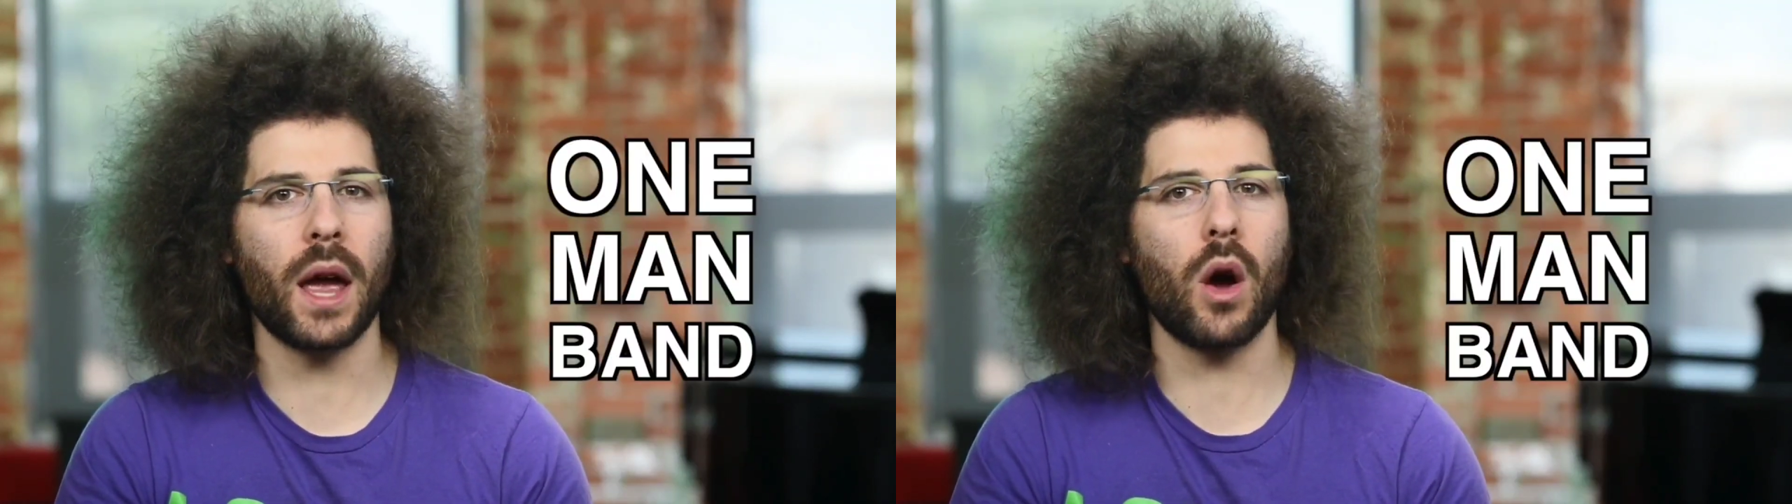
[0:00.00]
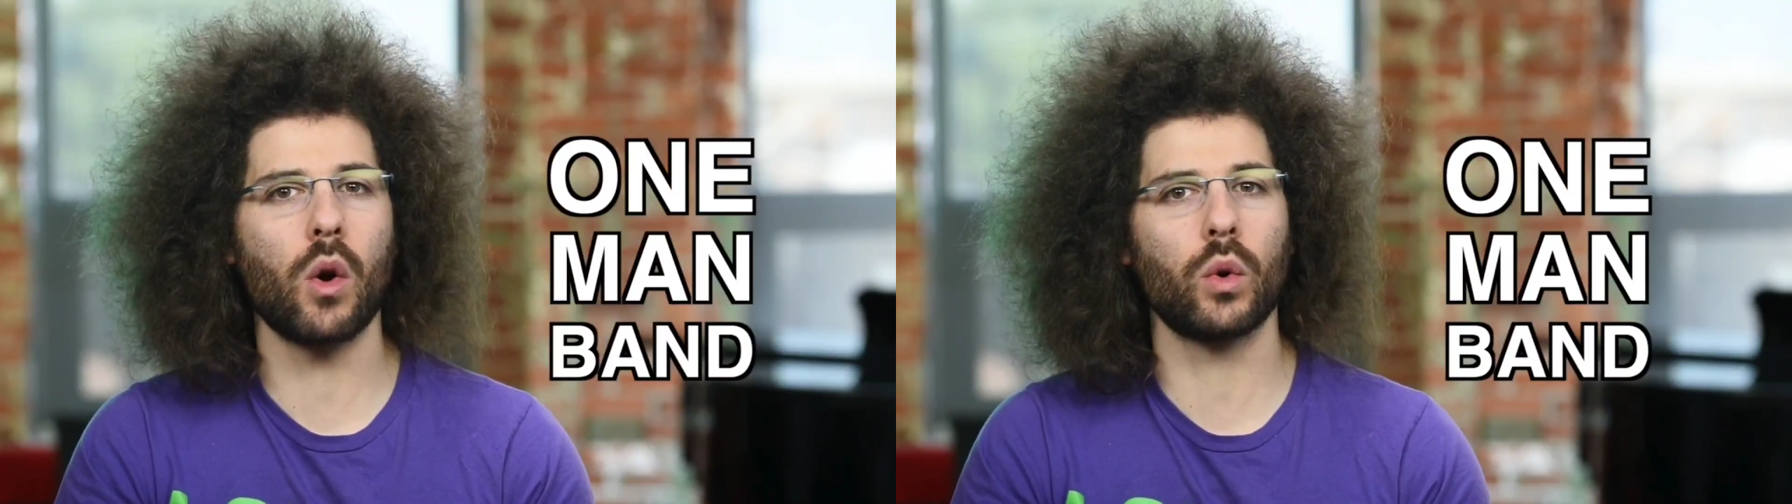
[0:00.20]

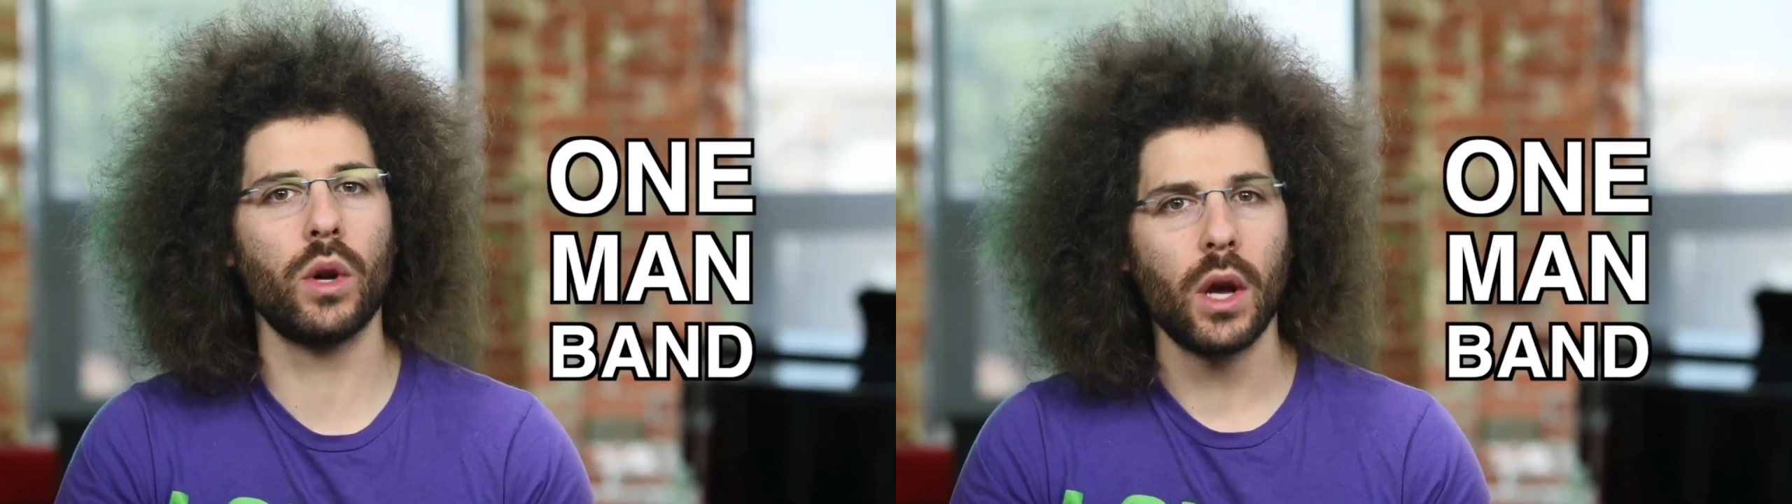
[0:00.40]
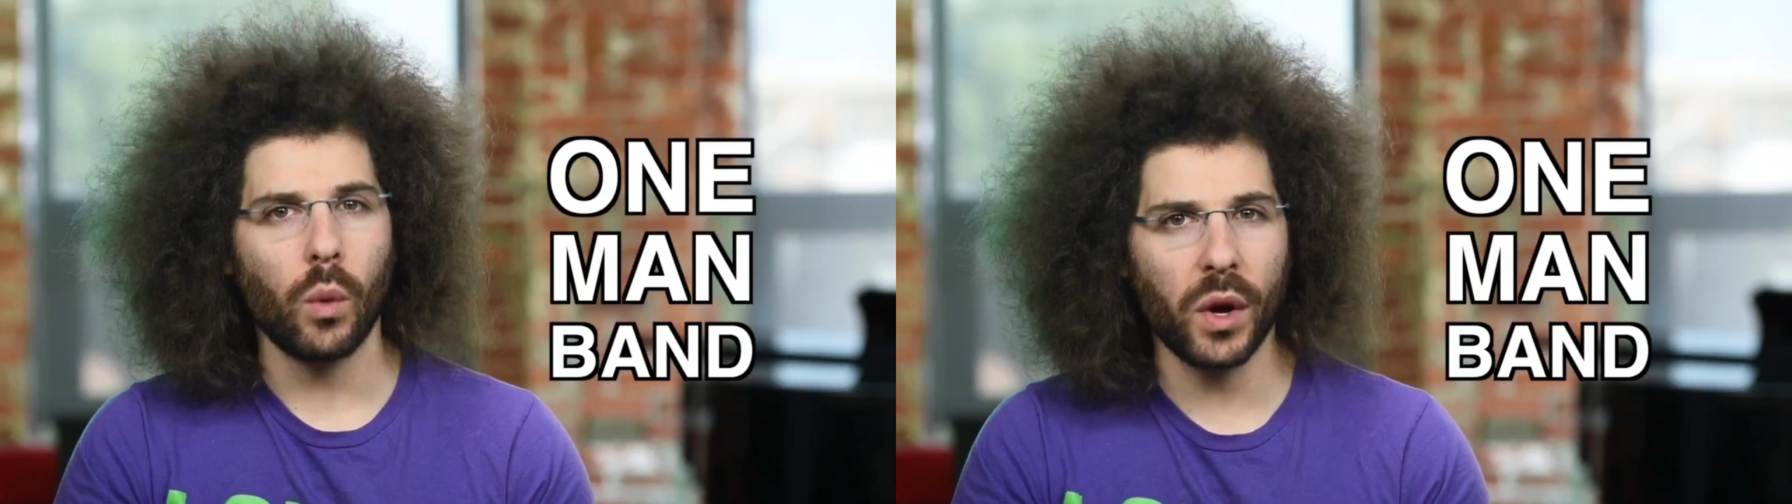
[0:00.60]
my own
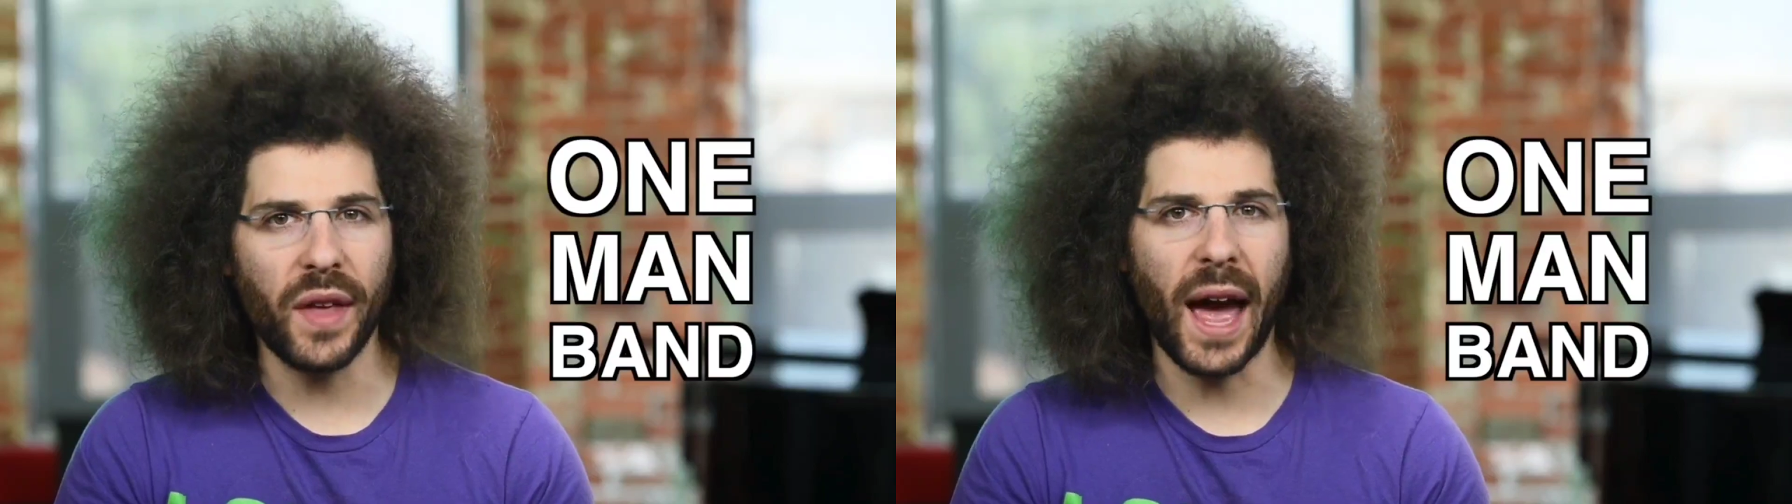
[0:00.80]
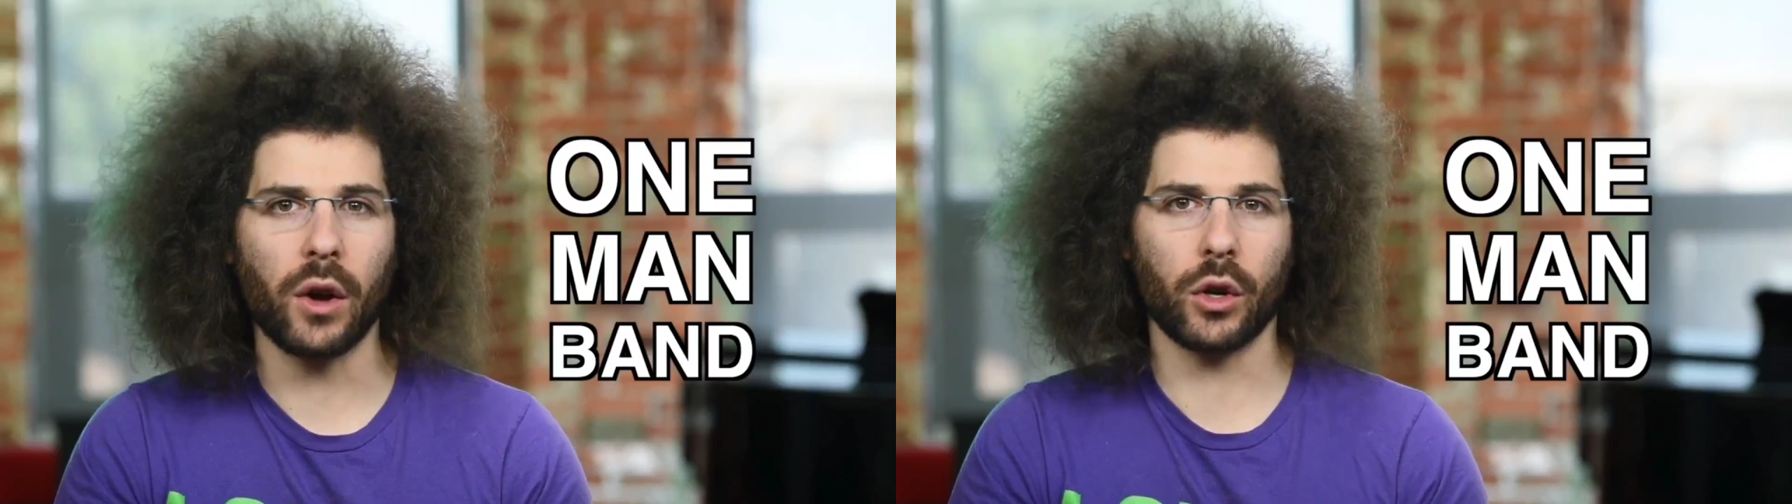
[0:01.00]

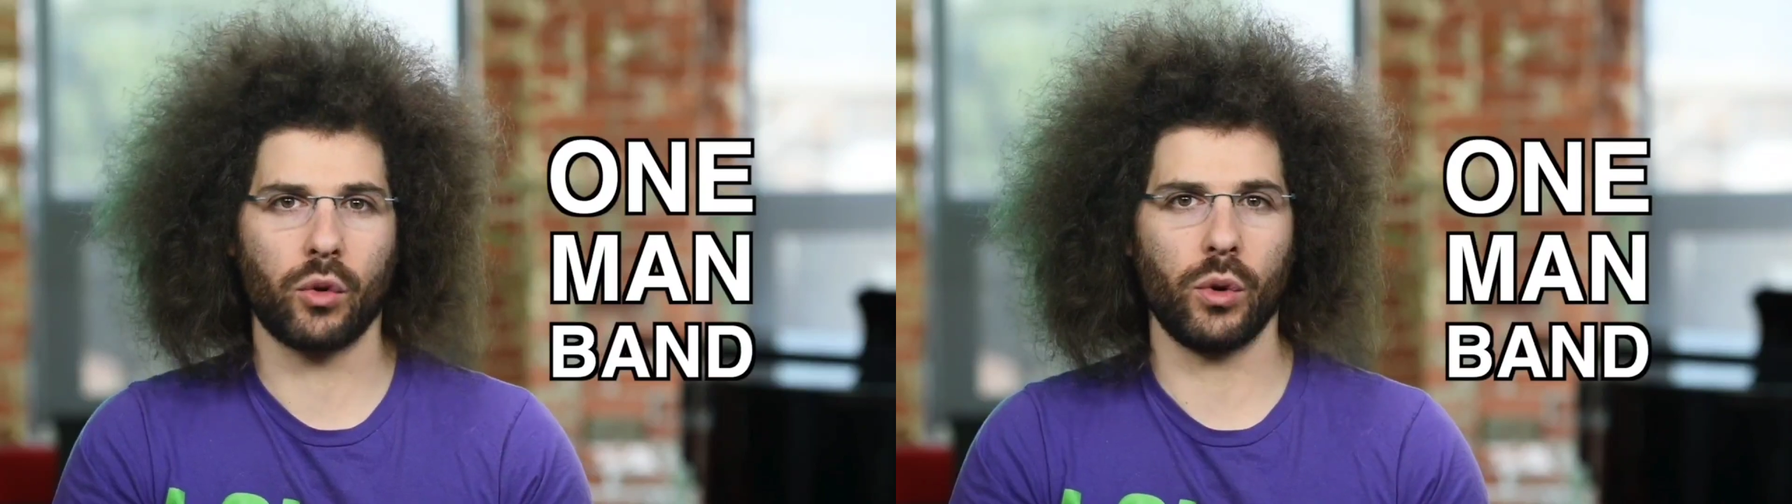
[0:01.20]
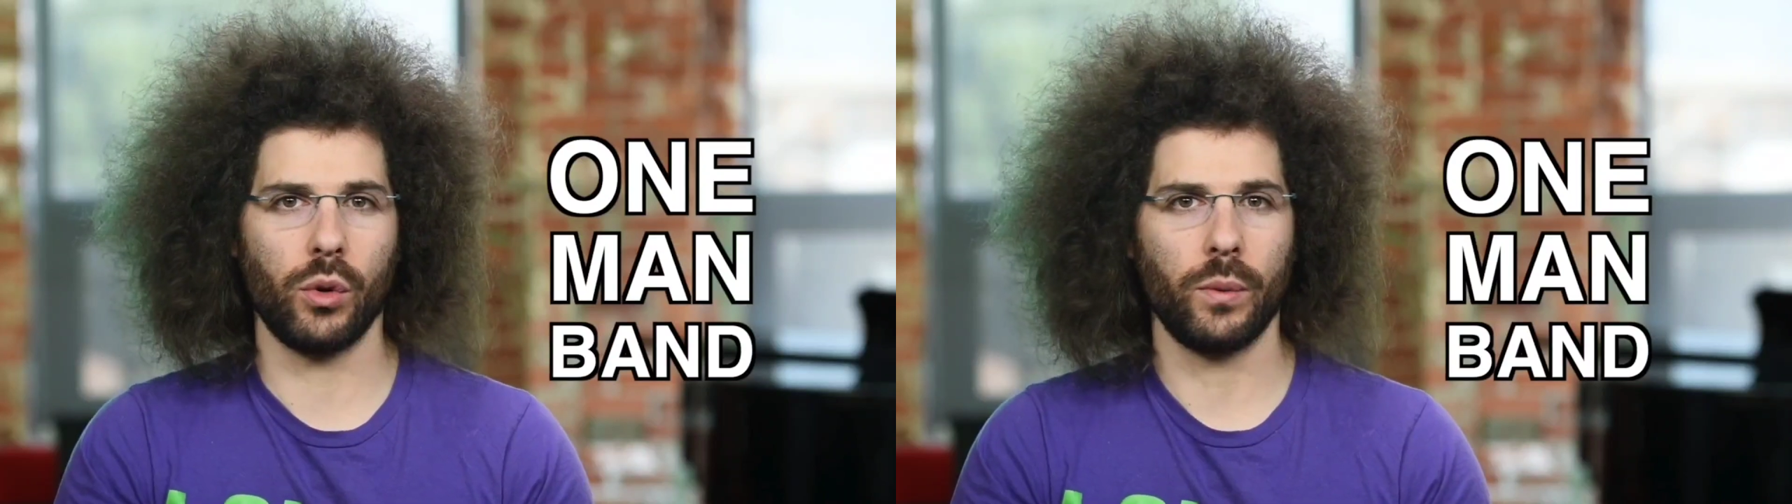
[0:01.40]
without a
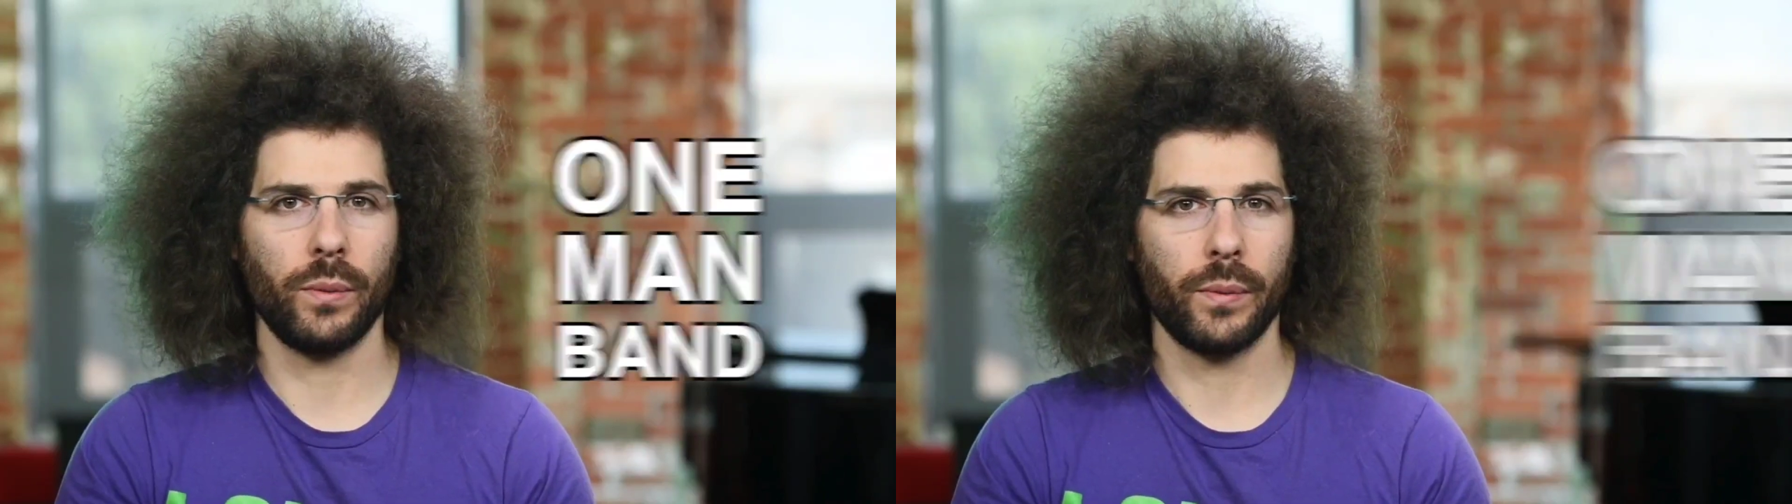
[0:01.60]
crew.